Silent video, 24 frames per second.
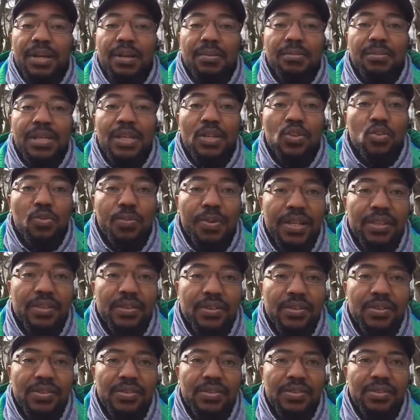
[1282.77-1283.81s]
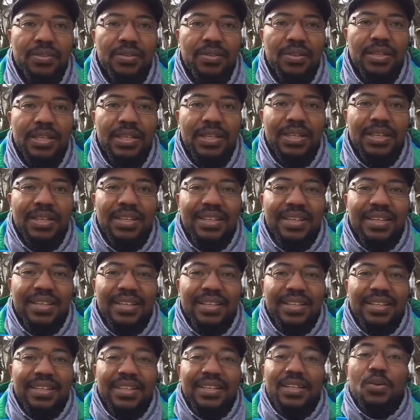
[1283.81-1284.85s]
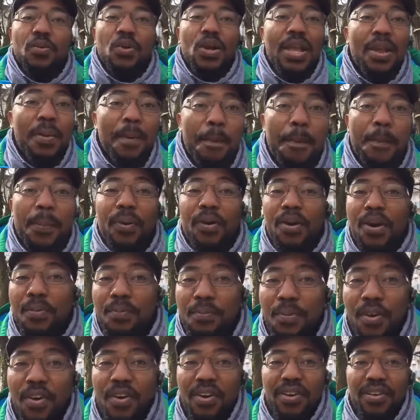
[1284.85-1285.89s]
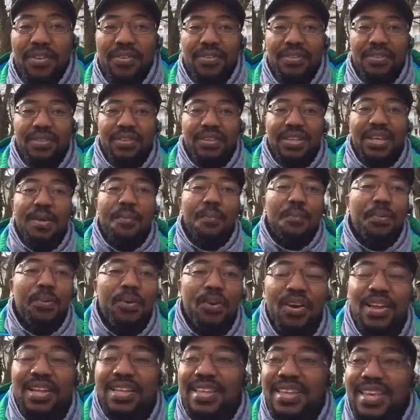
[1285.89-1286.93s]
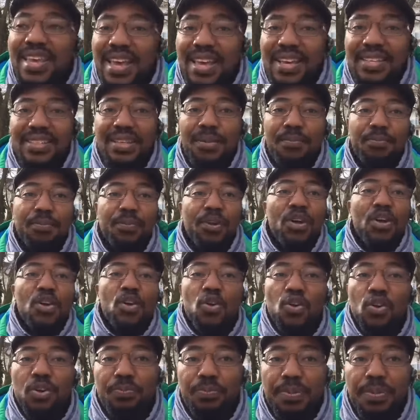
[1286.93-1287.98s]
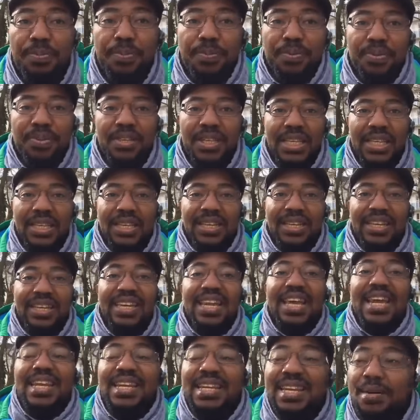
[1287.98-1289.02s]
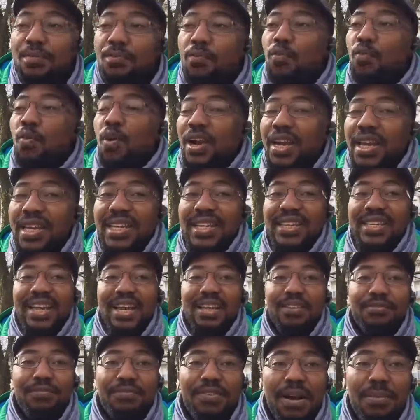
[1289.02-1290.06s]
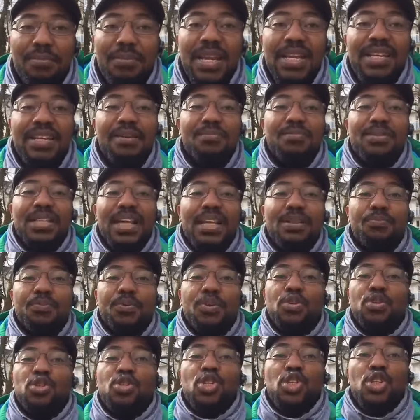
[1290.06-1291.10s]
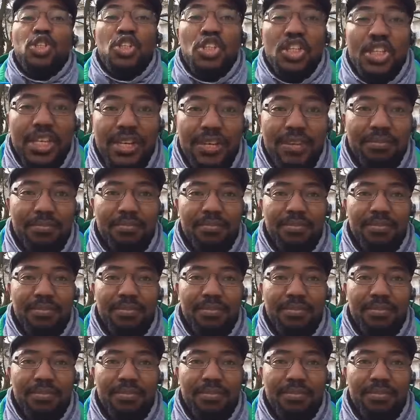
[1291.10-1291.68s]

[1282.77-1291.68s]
incubators, employ boys, employ gears, employ old people. Let them working in that farm. Let them start producing chicken,